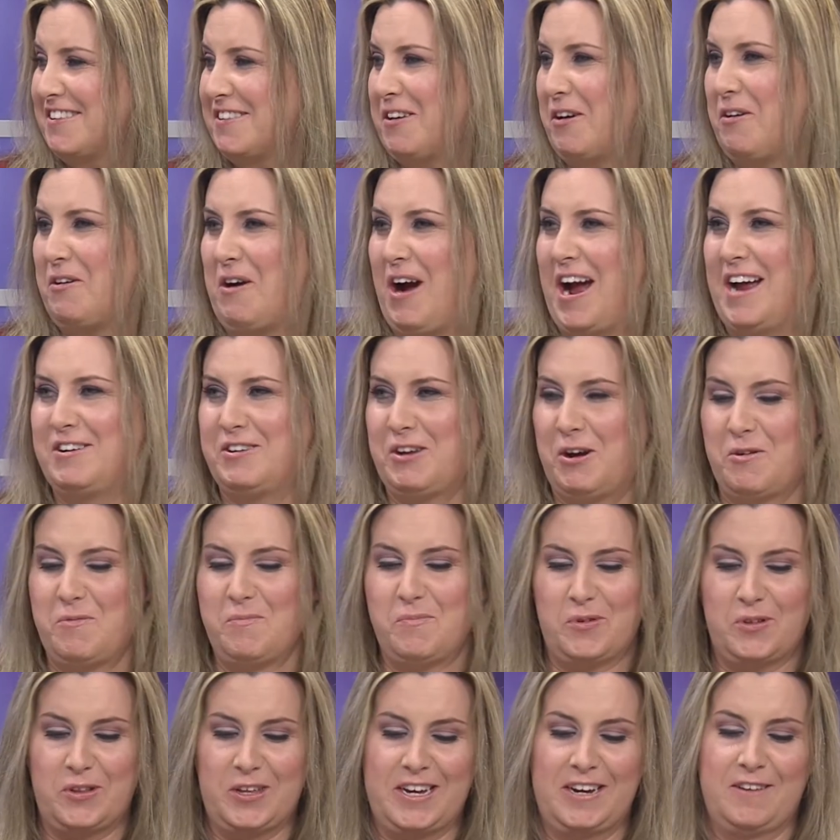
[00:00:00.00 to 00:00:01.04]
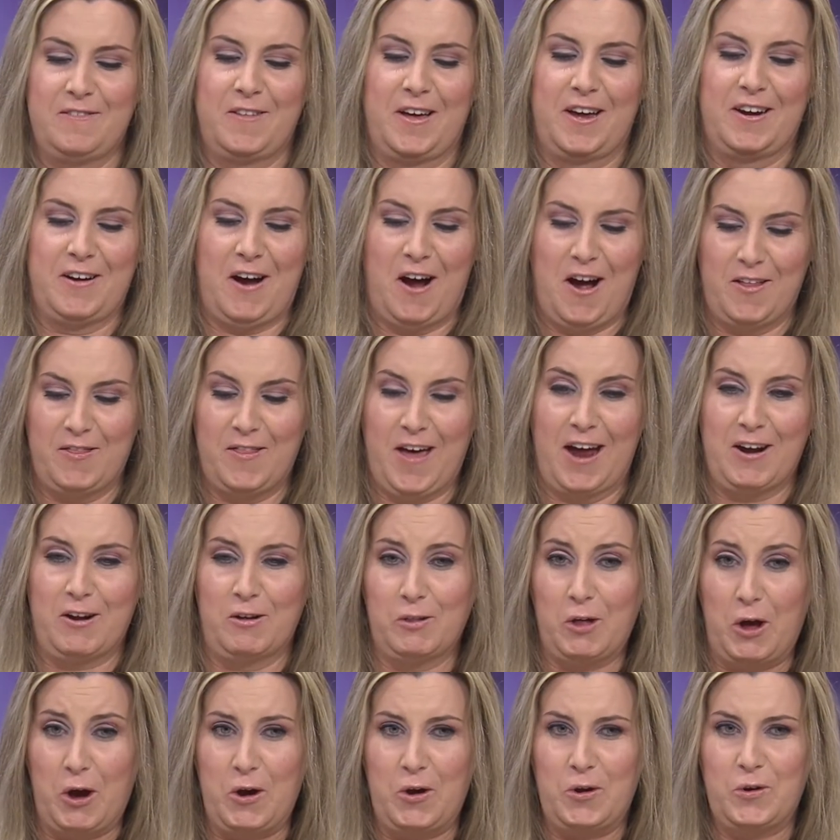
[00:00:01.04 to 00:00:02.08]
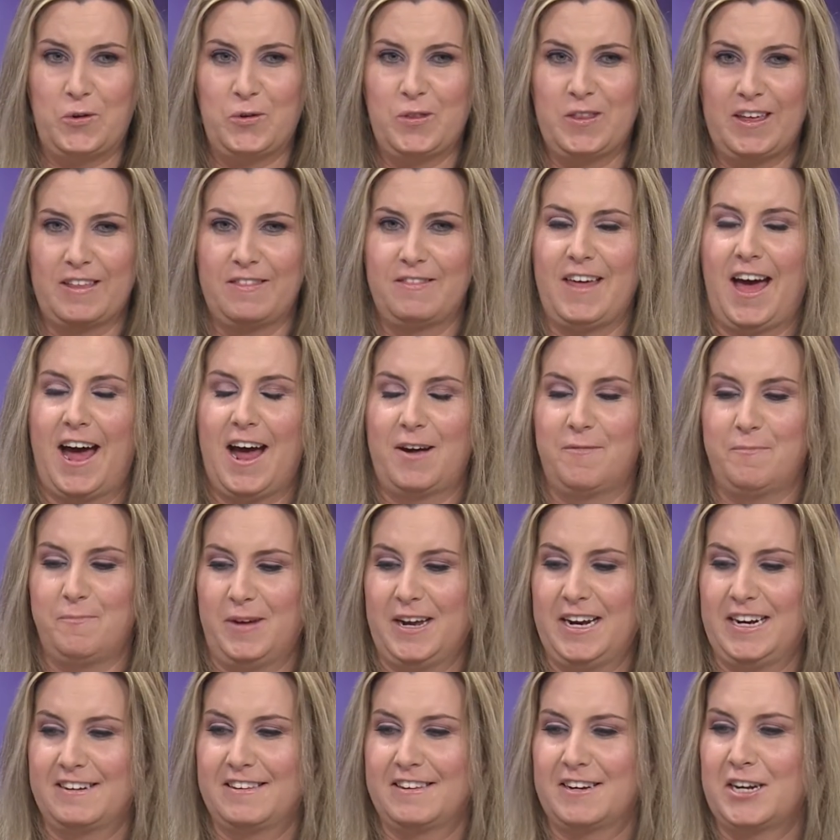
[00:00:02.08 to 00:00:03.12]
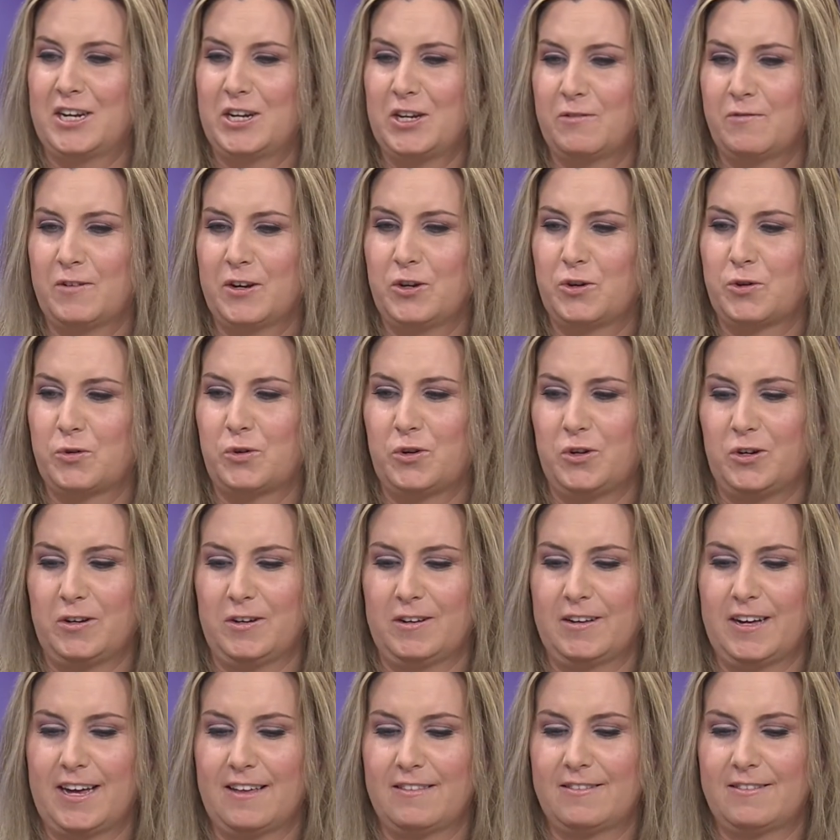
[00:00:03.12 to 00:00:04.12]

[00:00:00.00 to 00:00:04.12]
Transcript: so I don't believe that on that alone that means an individual,